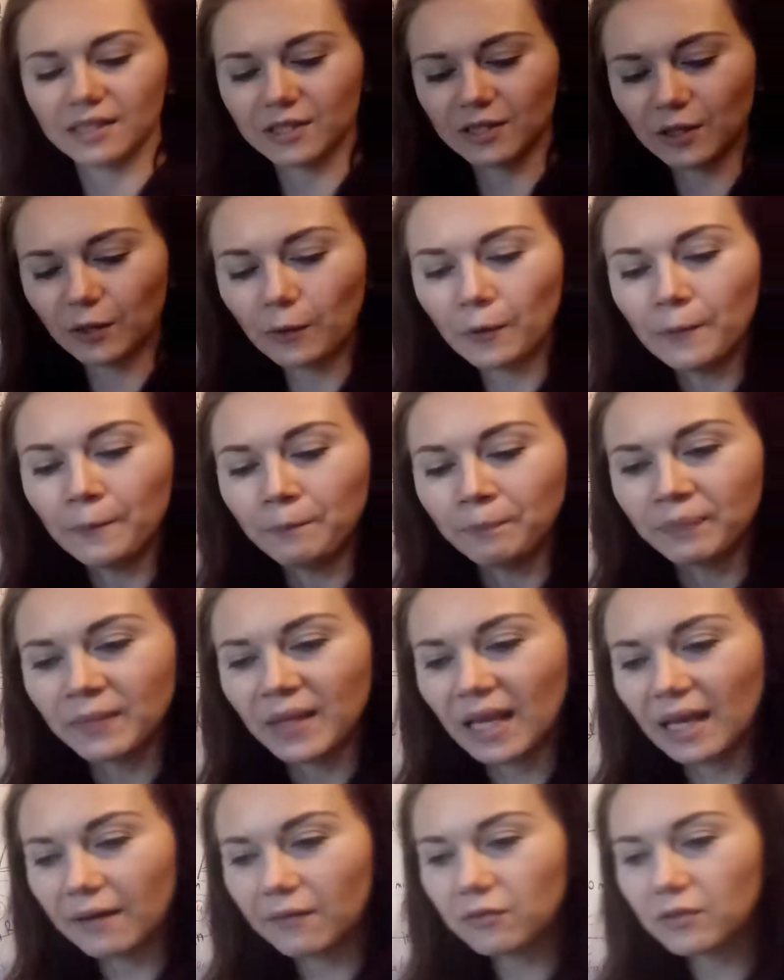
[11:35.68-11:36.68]
So
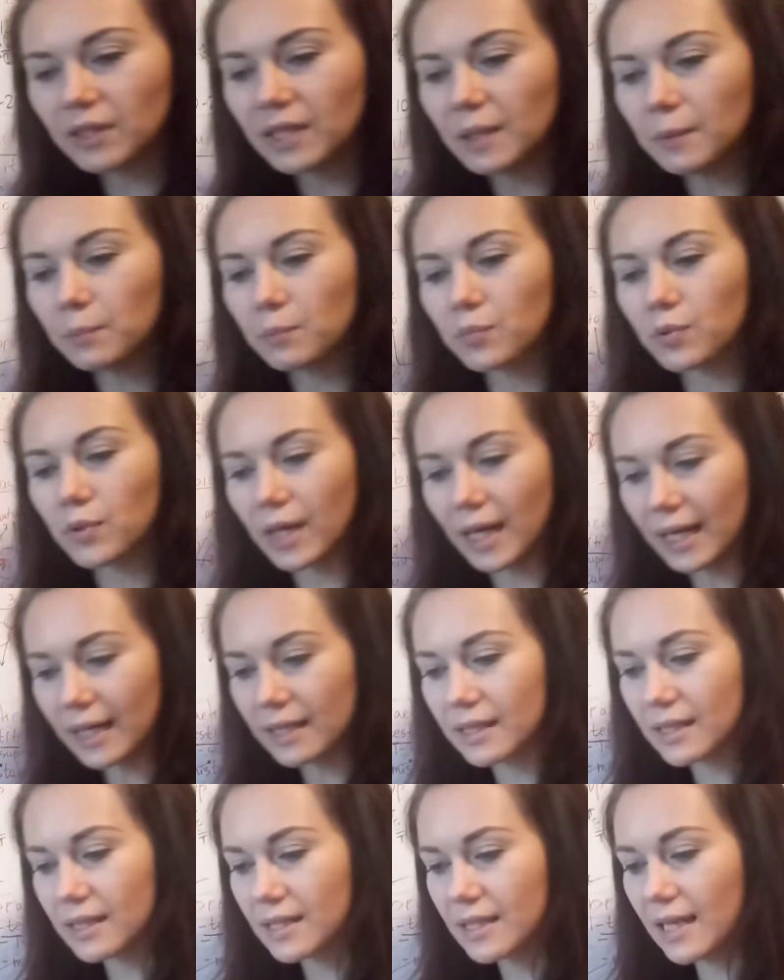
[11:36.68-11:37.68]
every
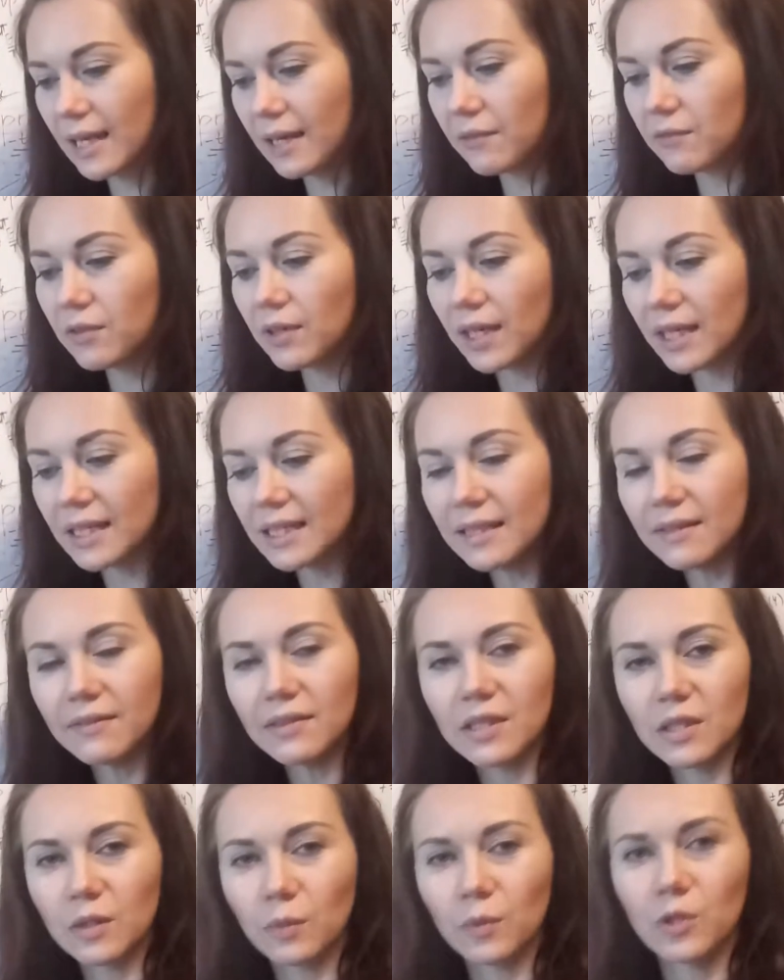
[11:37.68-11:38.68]
practice, every
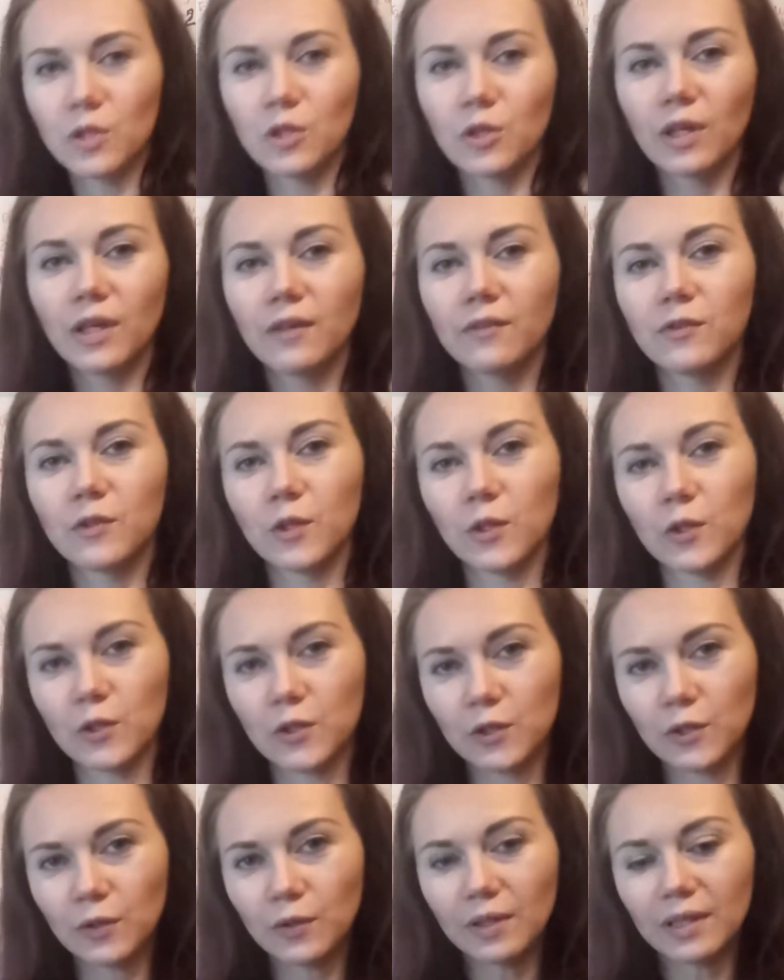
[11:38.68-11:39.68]
activity which you give to your
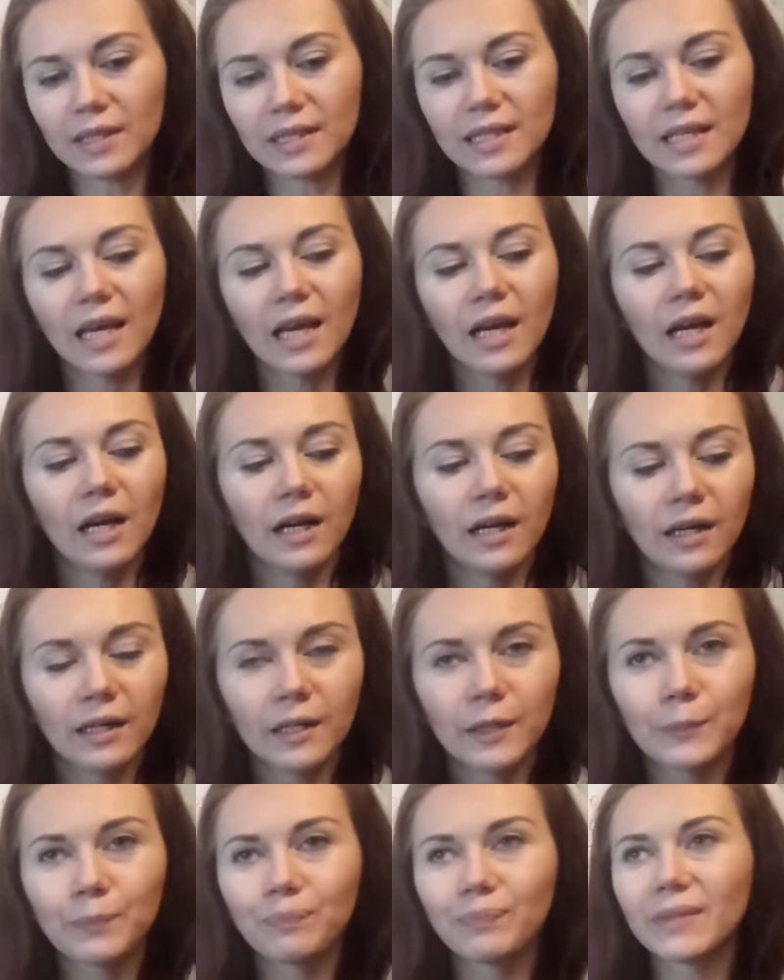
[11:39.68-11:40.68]
students,
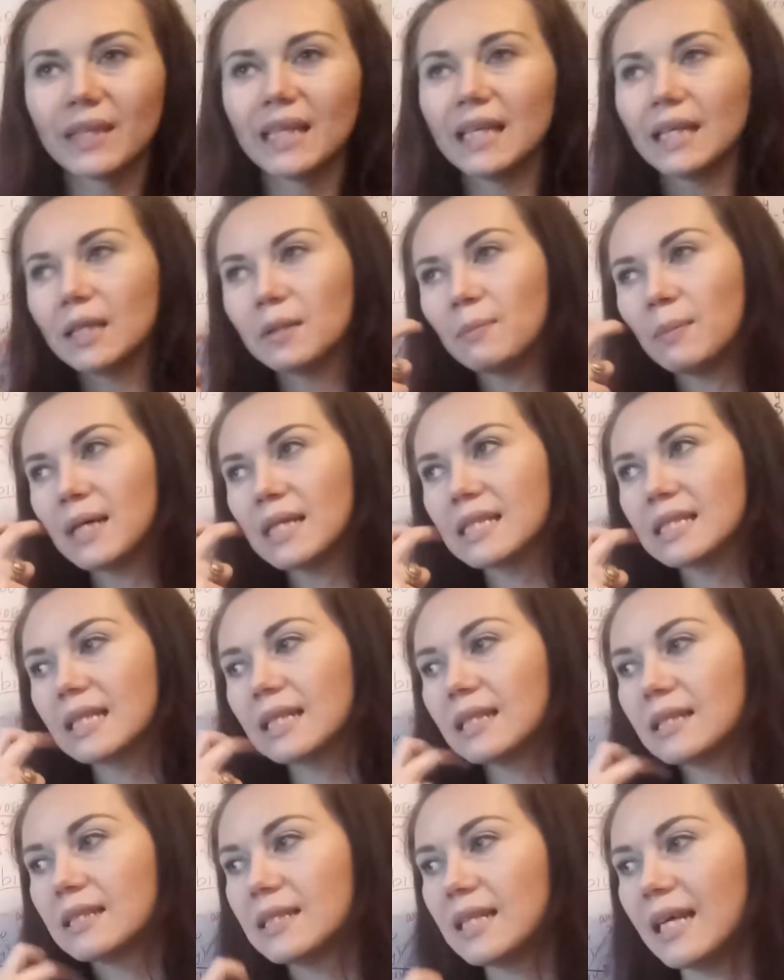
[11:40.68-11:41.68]
it must
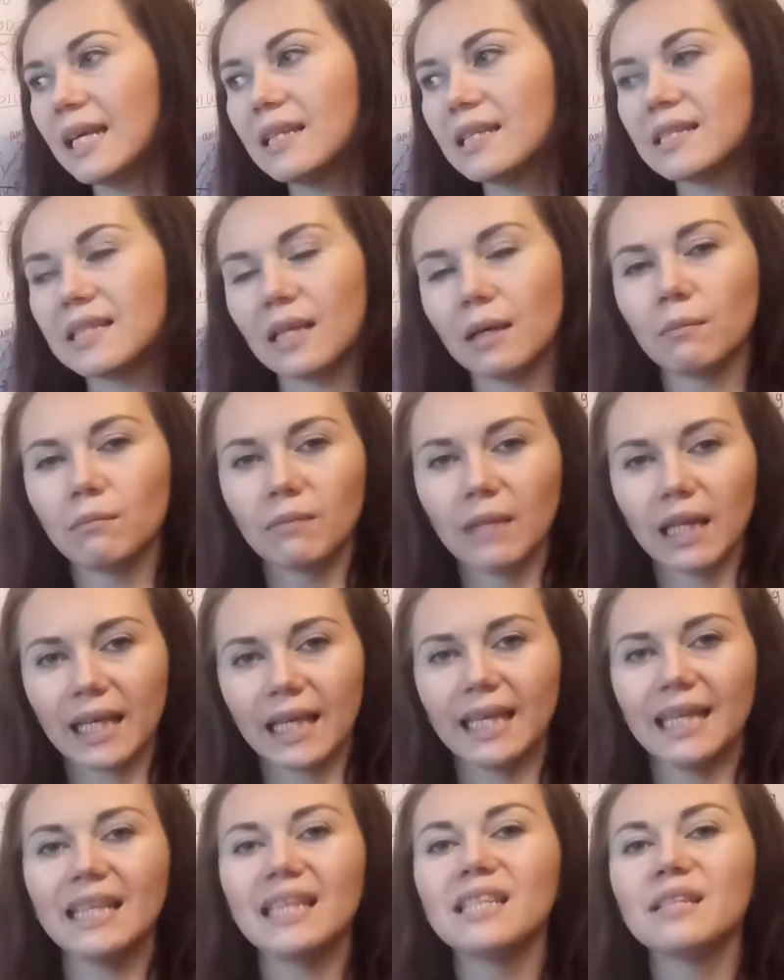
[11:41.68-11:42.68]
contain some
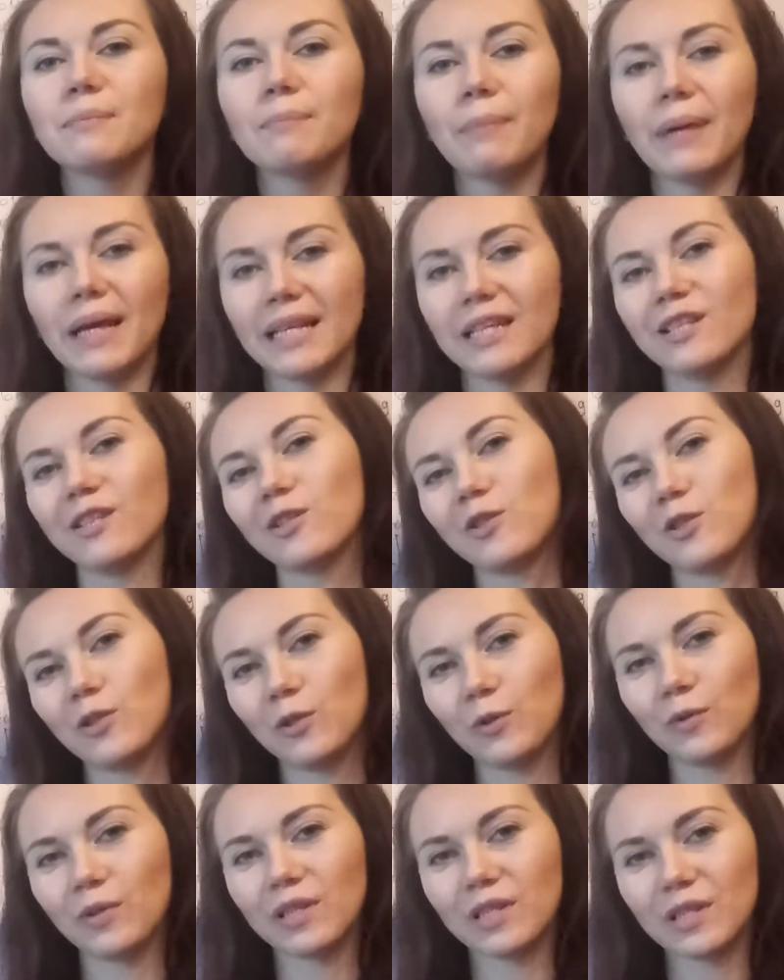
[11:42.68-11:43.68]
like independent
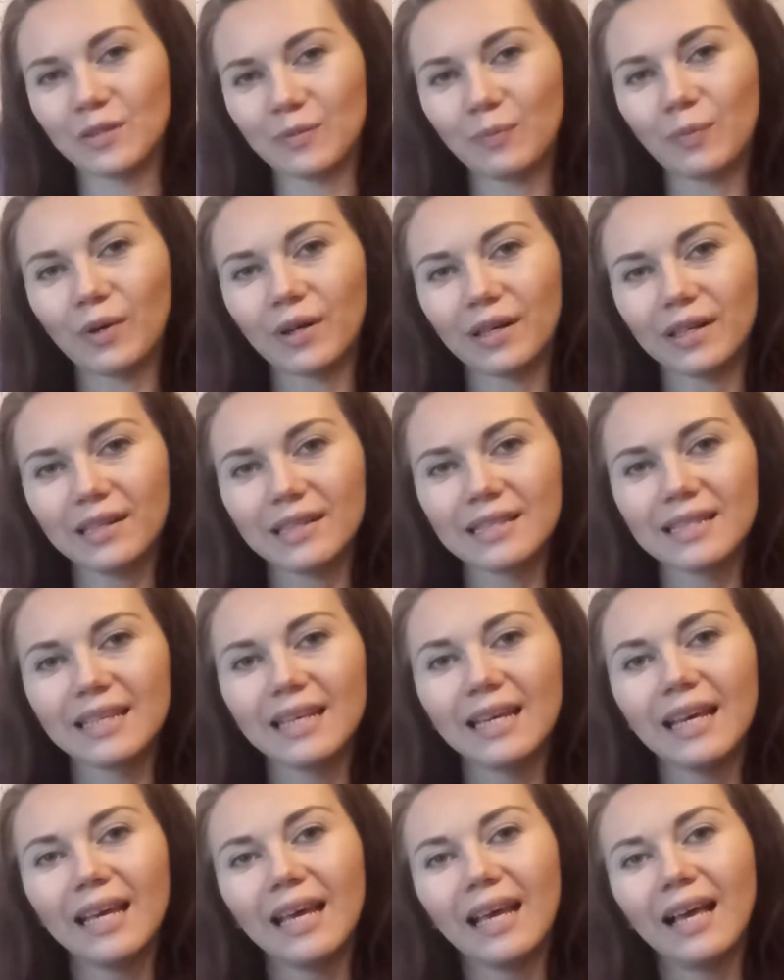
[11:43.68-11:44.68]
students parts
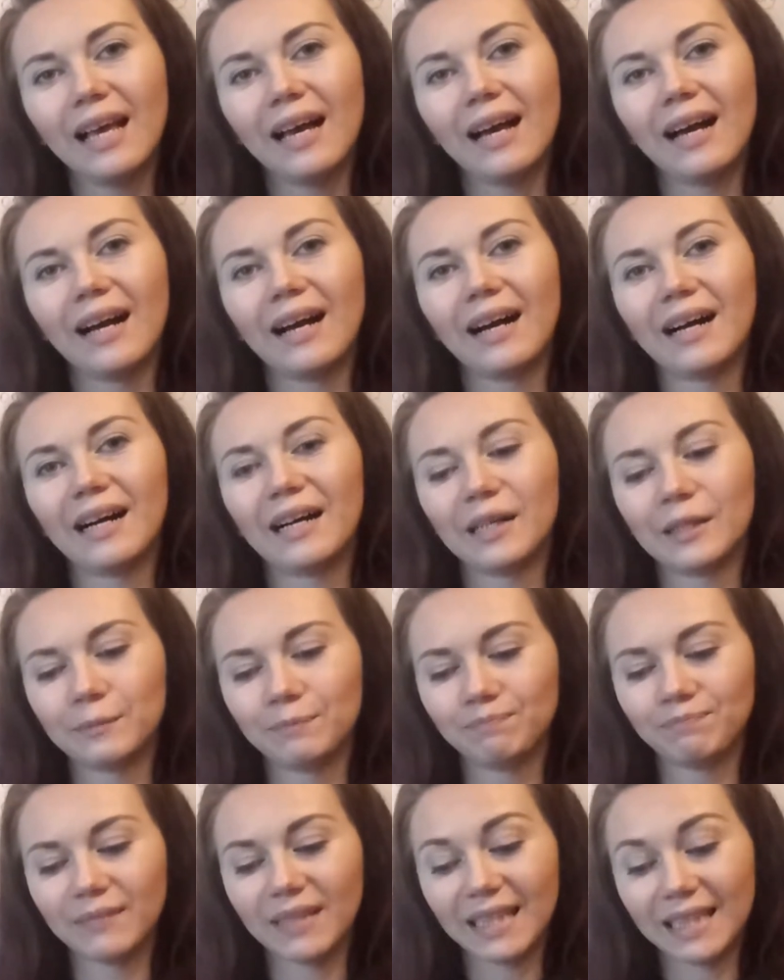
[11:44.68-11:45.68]

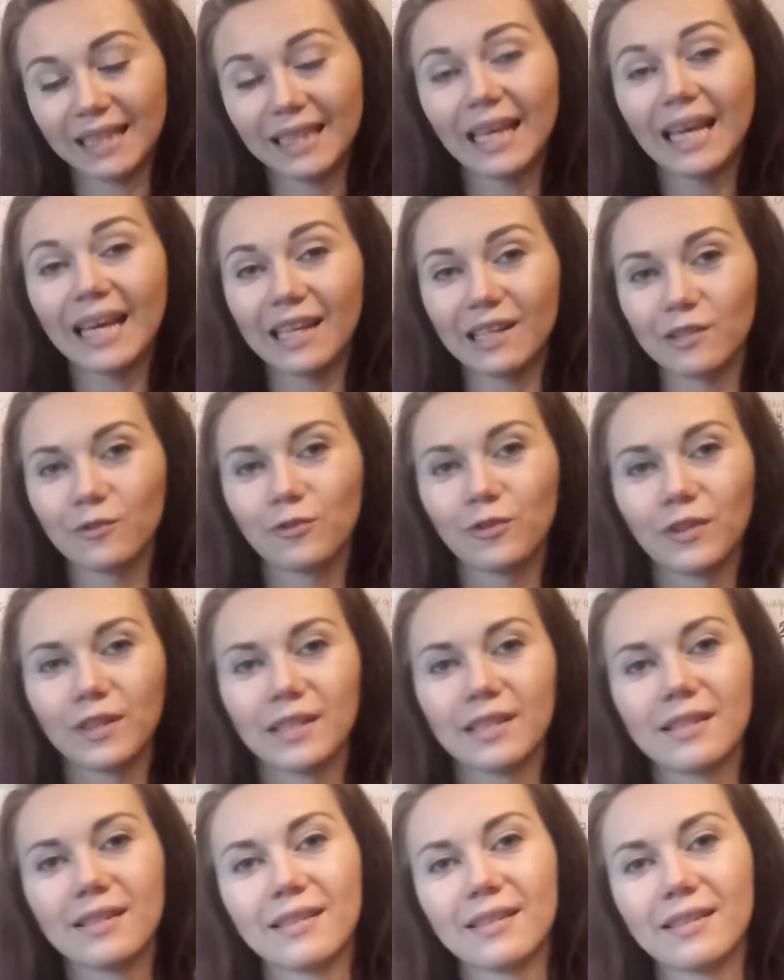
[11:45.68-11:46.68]
in the end of
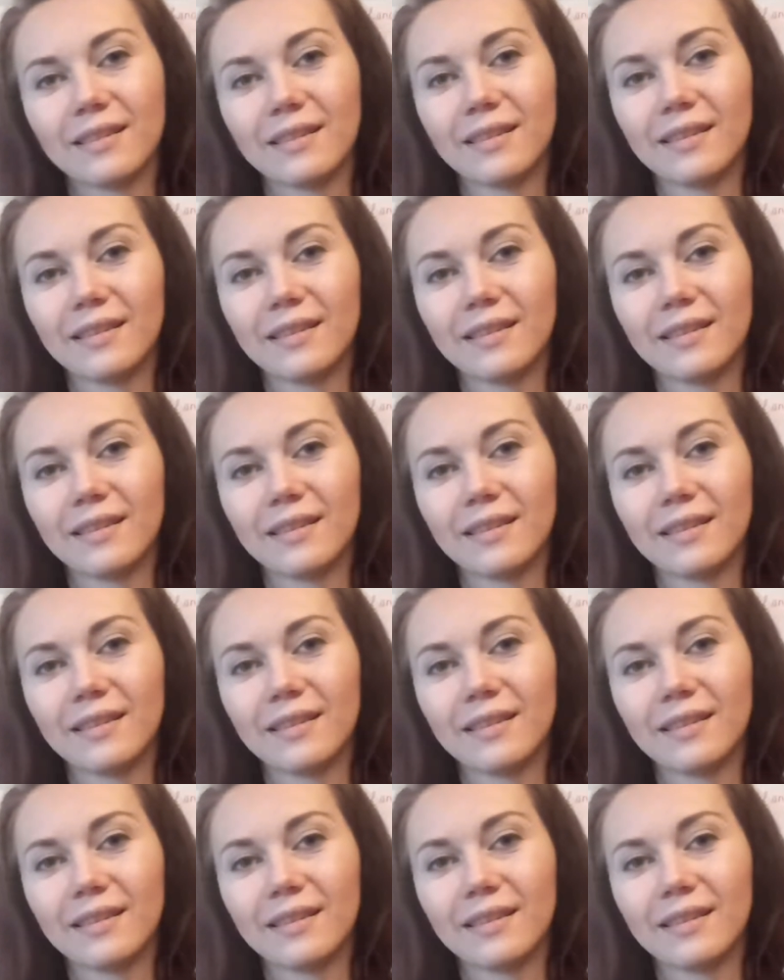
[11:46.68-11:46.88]
it.